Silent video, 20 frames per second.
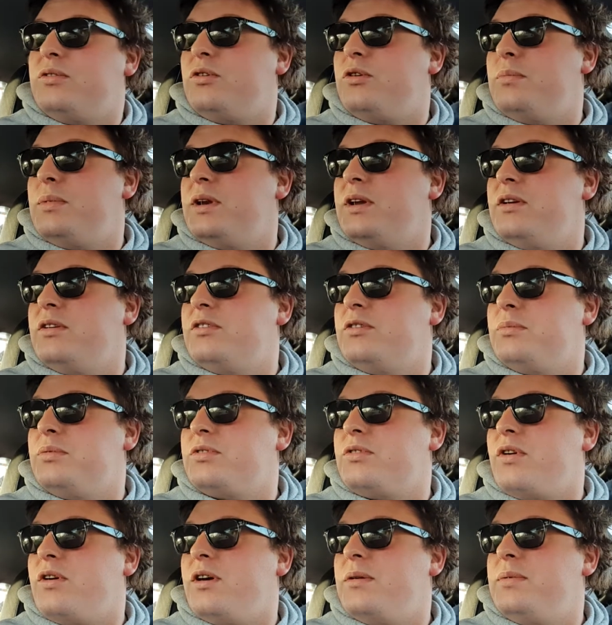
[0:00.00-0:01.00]
all my new
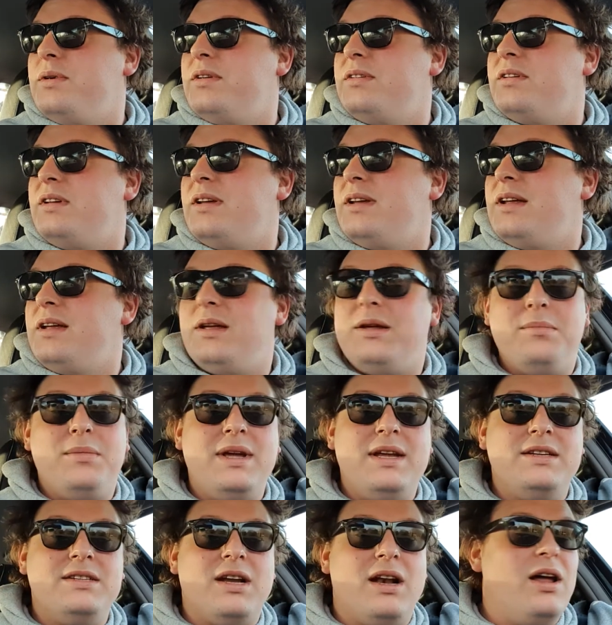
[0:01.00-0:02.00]
subscribers. It
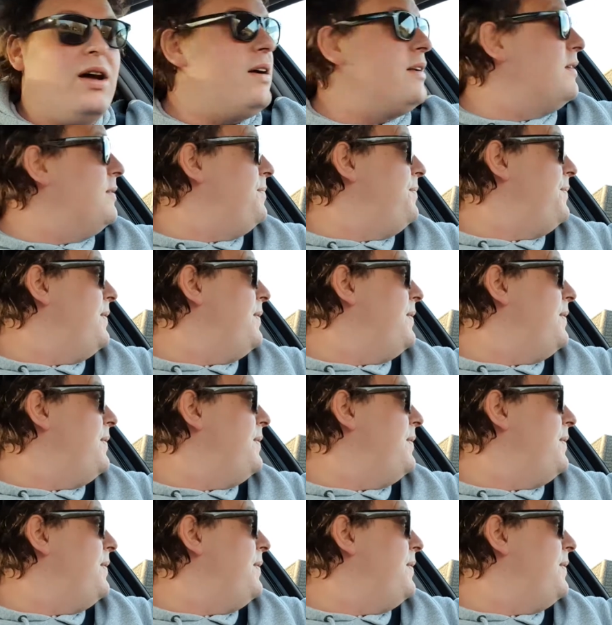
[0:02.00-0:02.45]
means a lot,